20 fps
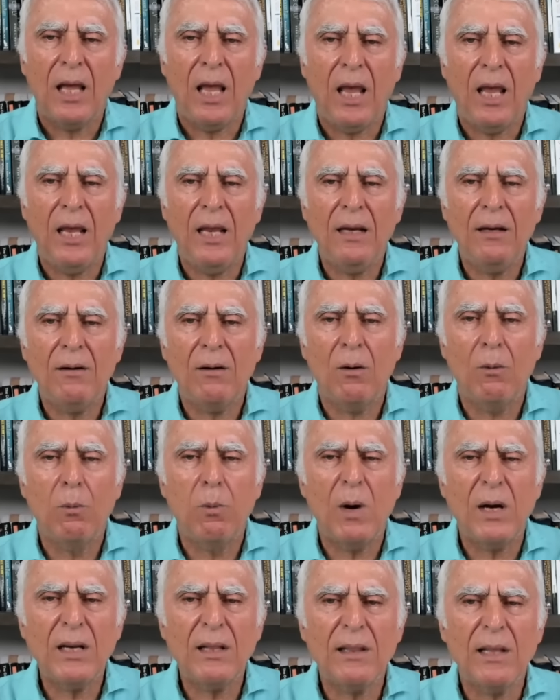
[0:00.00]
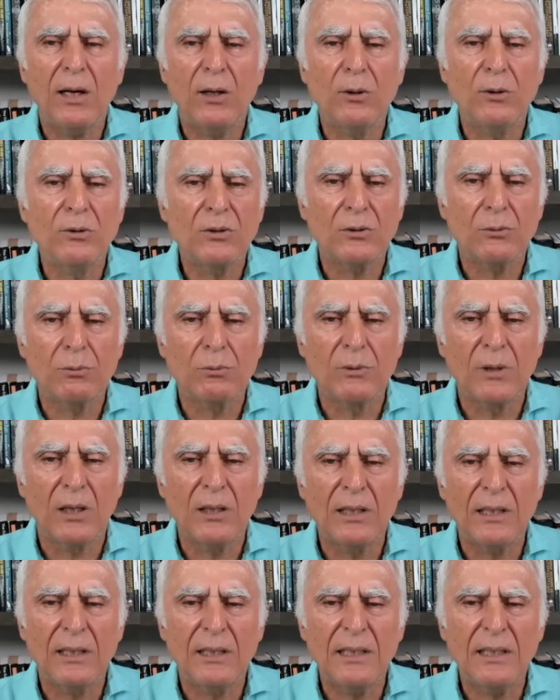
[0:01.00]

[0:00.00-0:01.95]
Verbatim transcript: And one of those, well,